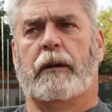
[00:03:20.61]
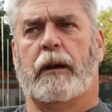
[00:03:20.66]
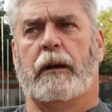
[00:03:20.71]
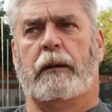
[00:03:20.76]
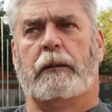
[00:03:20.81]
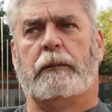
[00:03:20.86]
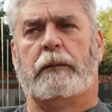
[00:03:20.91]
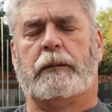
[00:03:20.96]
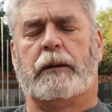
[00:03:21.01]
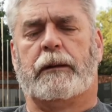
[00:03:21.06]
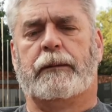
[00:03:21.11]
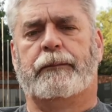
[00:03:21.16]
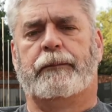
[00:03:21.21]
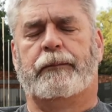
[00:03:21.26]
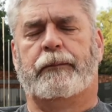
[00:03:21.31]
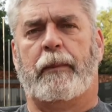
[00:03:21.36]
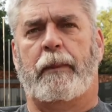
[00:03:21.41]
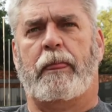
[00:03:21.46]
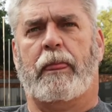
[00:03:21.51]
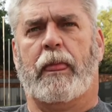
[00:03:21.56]
And
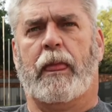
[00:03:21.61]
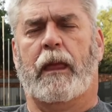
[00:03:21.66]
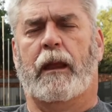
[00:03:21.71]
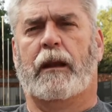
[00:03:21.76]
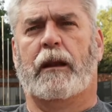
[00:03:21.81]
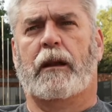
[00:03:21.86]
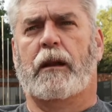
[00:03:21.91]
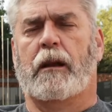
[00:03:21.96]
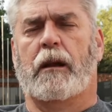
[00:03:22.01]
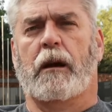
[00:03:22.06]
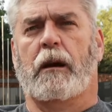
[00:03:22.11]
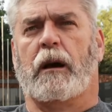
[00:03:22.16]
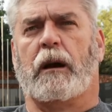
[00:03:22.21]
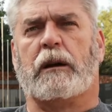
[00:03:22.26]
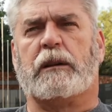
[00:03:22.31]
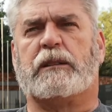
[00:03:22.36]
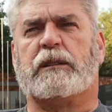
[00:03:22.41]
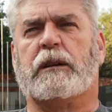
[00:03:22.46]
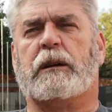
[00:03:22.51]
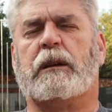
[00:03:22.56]

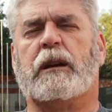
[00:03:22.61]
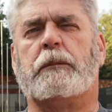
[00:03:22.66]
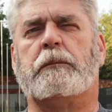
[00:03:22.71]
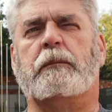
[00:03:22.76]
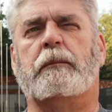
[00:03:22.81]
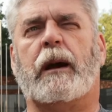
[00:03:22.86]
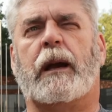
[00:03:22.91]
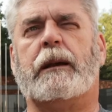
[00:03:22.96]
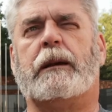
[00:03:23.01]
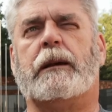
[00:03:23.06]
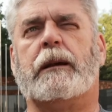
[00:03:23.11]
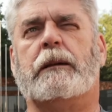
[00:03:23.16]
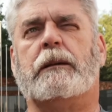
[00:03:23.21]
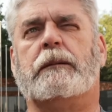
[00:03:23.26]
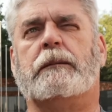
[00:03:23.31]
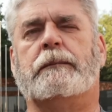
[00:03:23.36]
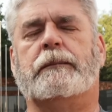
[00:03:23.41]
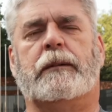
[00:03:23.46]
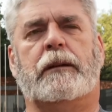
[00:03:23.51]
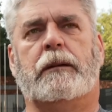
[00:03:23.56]
I started
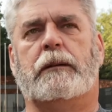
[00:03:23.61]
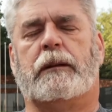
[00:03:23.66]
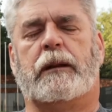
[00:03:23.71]
making